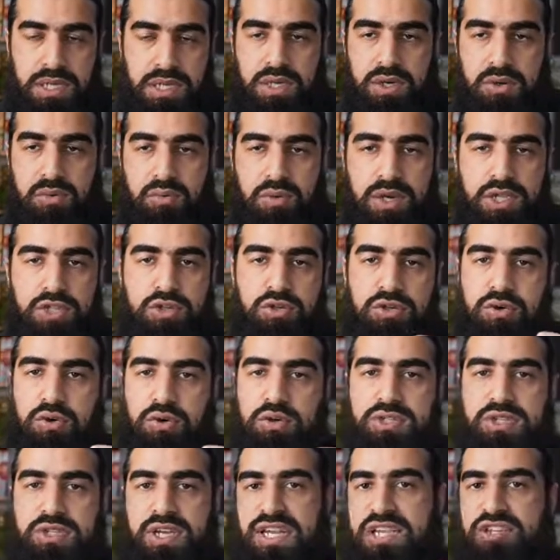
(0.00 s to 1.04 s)
when you go
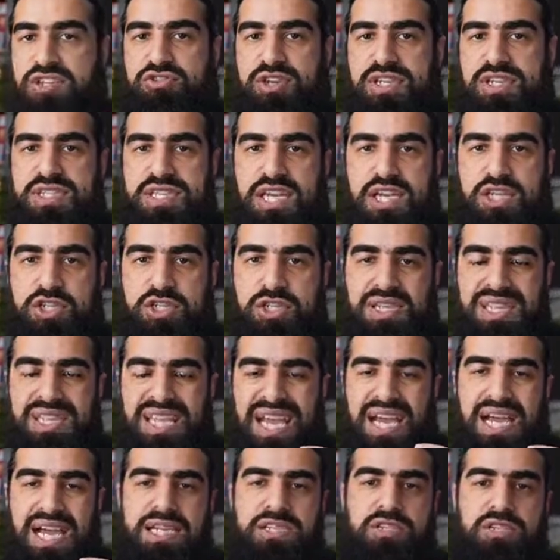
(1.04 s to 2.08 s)
into any transaction, there
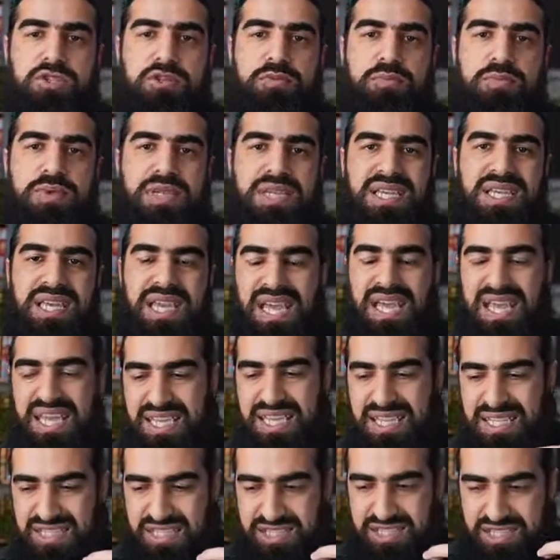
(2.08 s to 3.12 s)
has to be
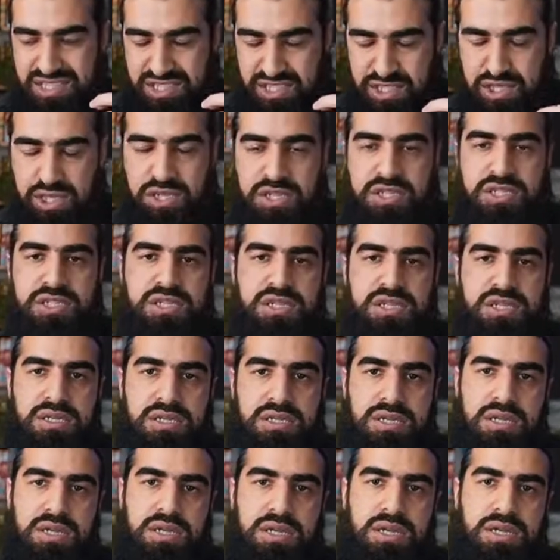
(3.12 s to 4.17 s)
a certain
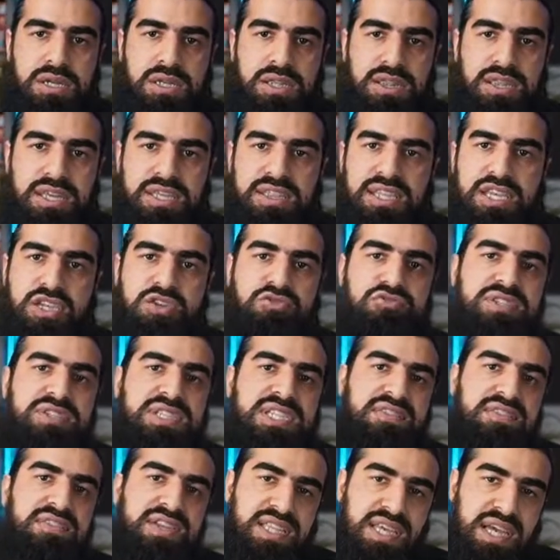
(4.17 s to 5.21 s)
thing that you
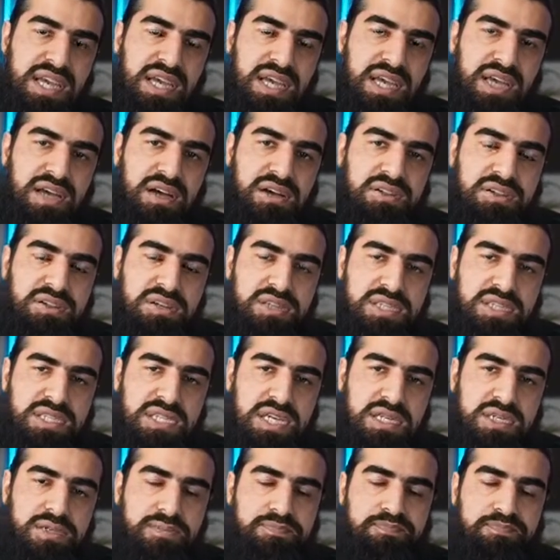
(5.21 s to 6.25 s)
receive the, on the other
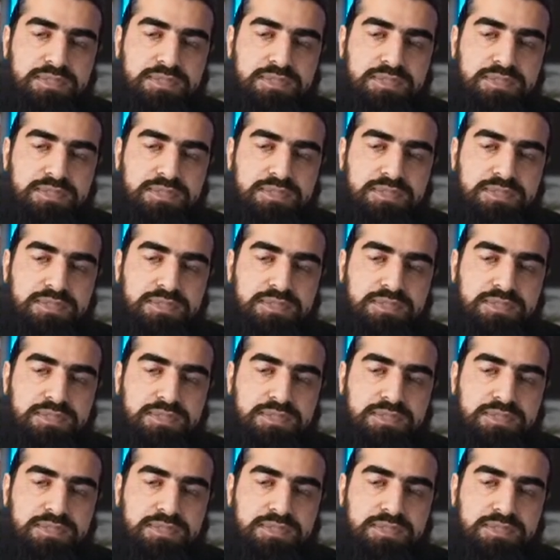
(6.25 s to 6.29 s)
side.